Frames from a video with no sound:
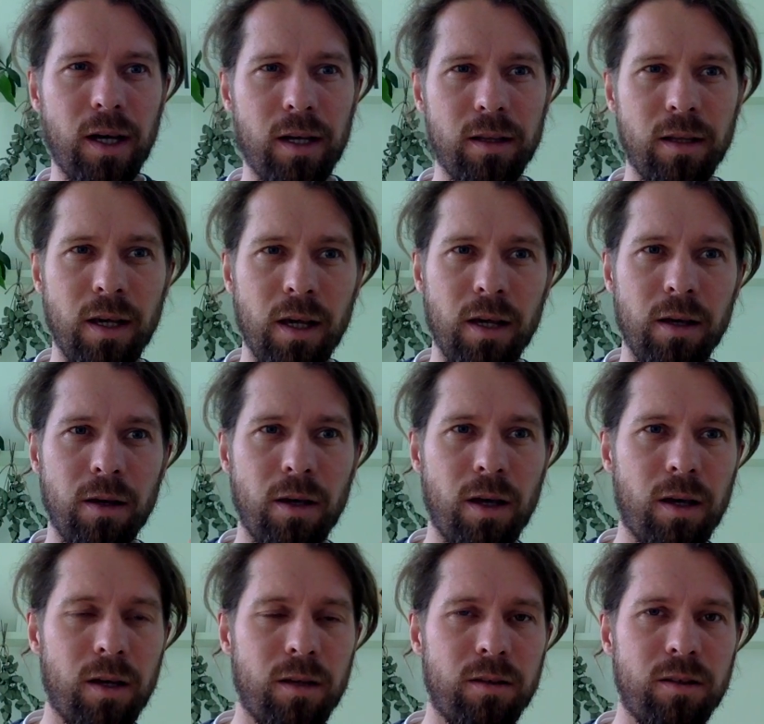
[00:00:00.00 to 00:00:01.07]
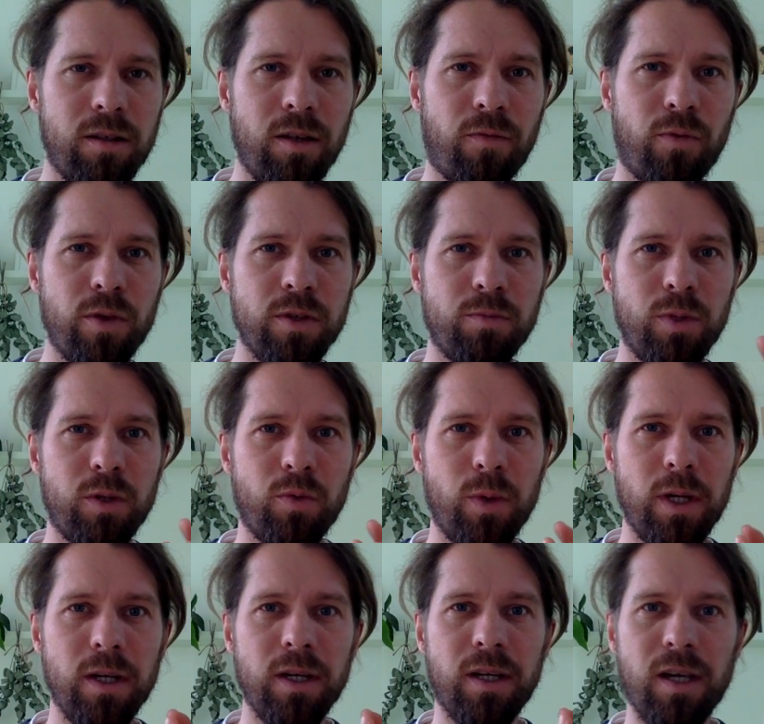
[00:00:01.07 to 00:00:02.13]
and the difference
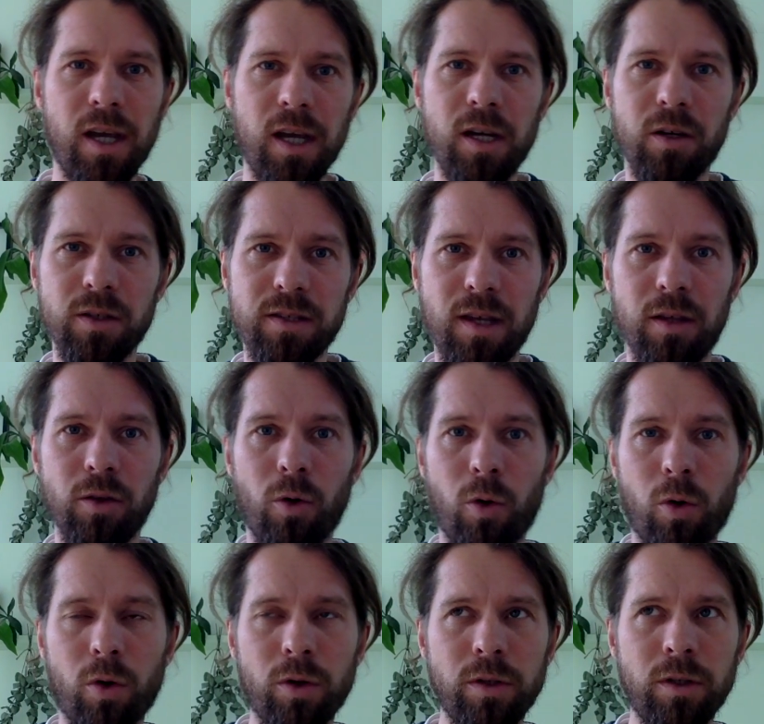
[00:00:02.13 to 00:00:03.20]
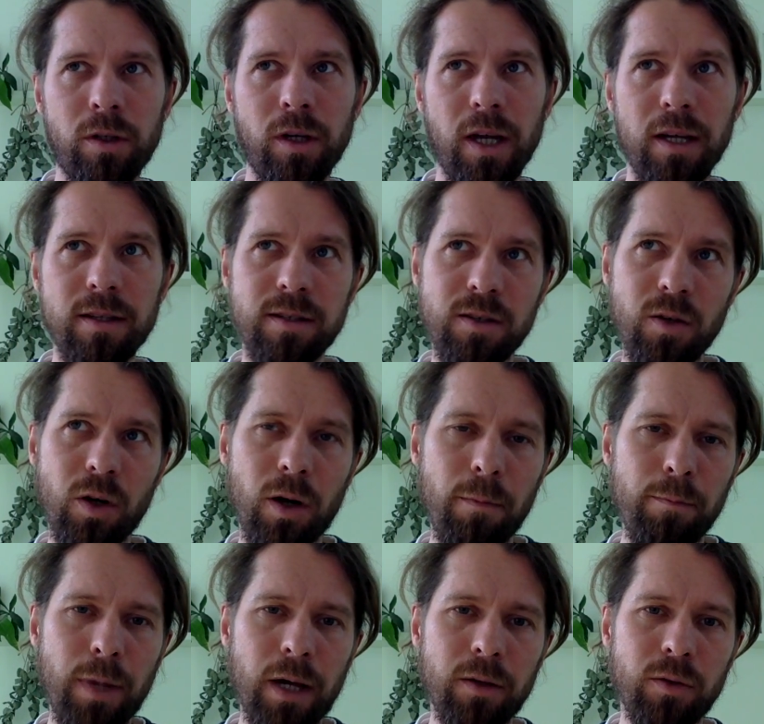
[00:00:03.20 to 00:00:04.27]
between chaos and order, it's you
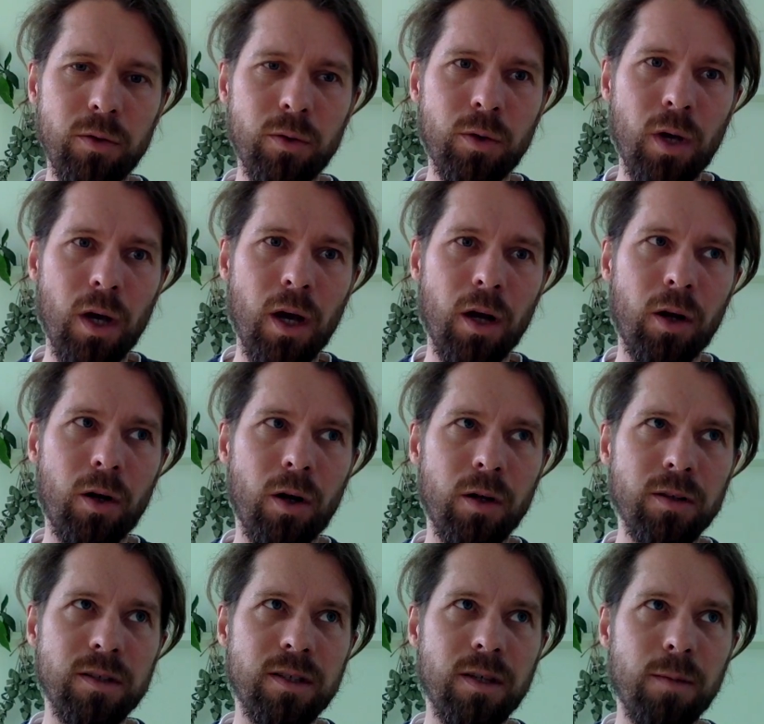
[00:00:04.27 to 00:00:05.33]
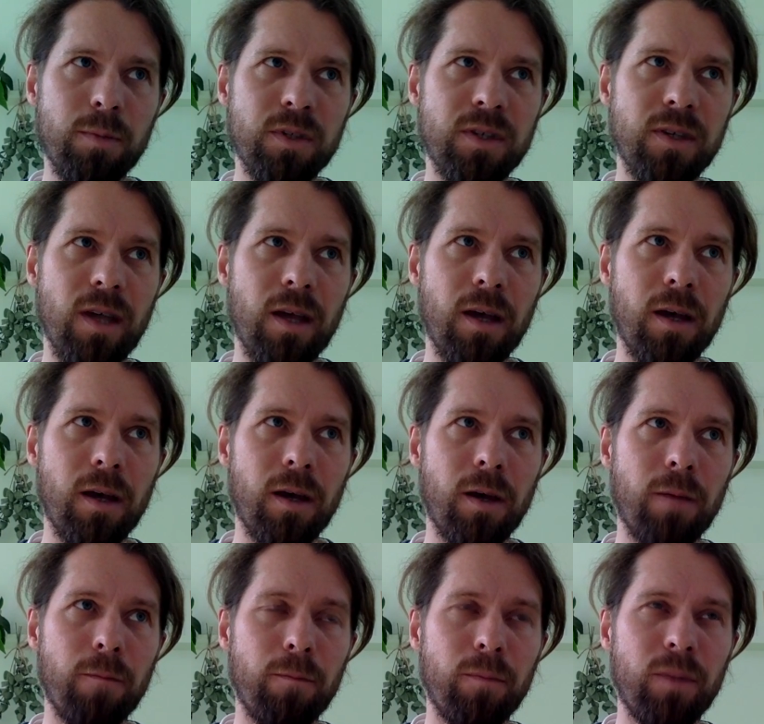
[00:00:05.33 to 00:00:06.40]
come back to concepts
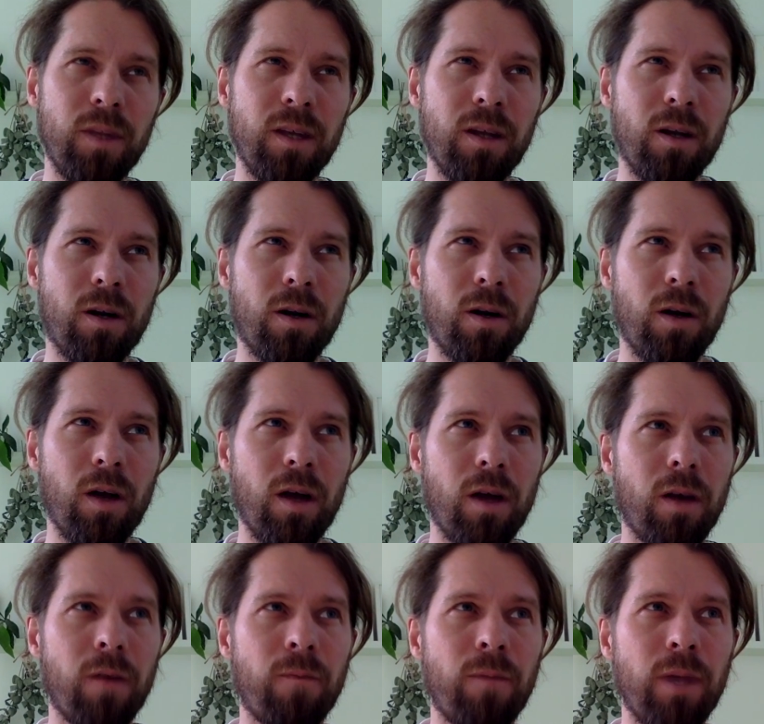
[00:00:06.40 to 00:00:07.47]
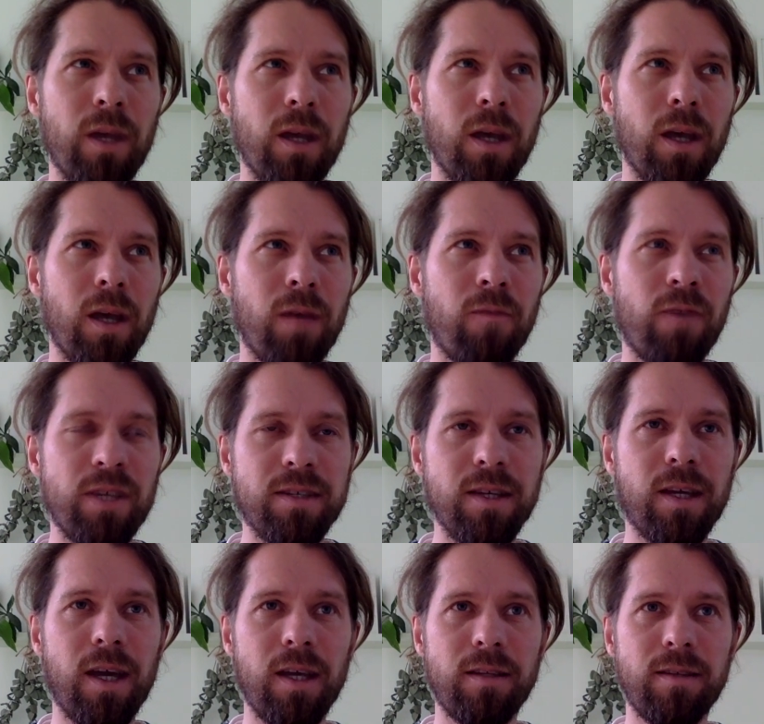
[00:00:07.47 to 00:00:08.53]
that are
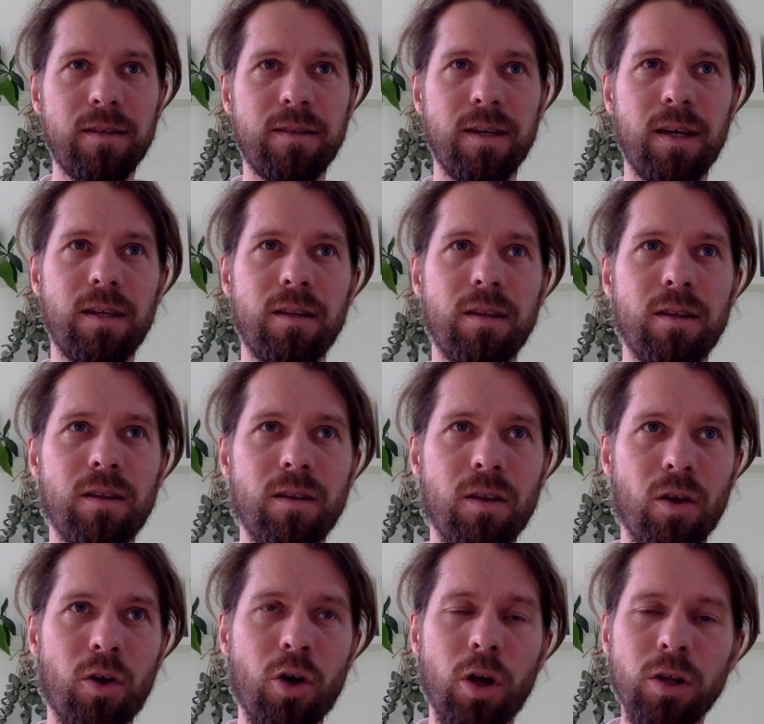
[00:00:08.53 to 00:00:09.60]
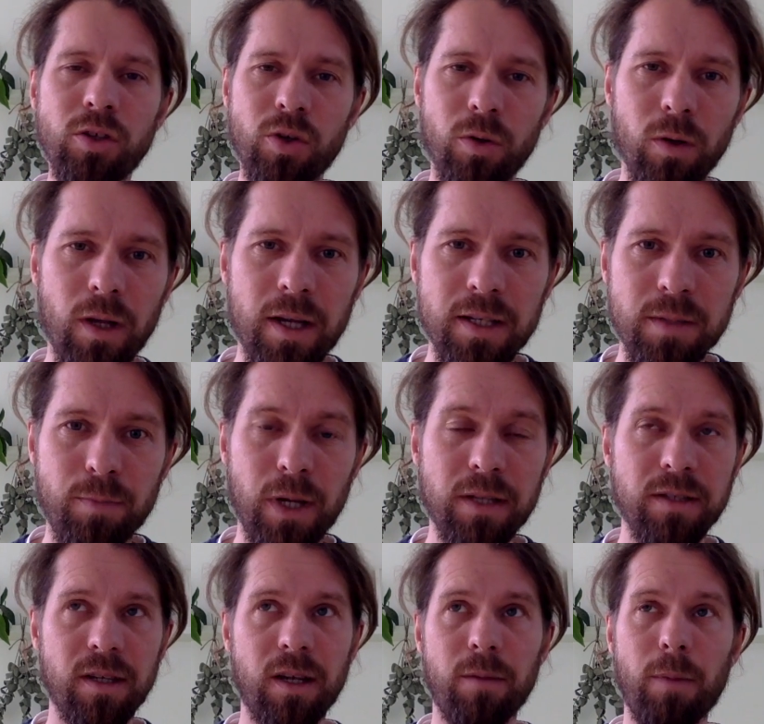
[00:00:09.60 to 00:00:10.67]
investigated in cultural
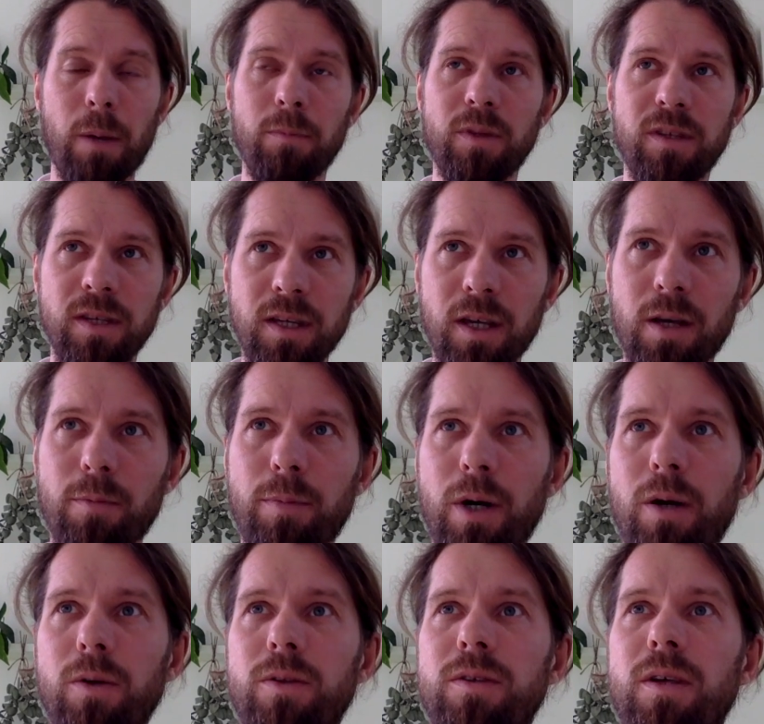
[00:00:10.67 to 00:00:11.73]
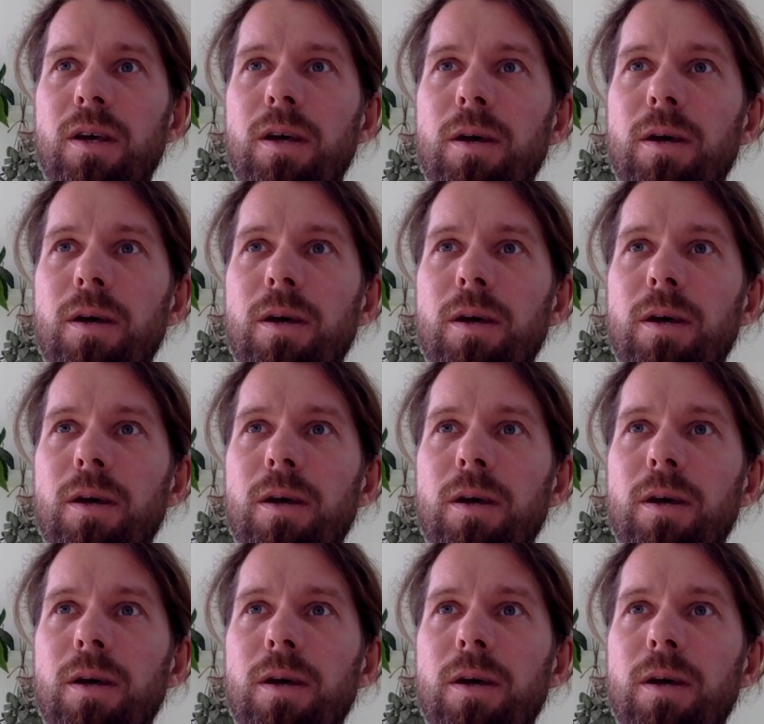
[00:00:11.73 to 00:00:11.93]
aspects. And I'm thinking about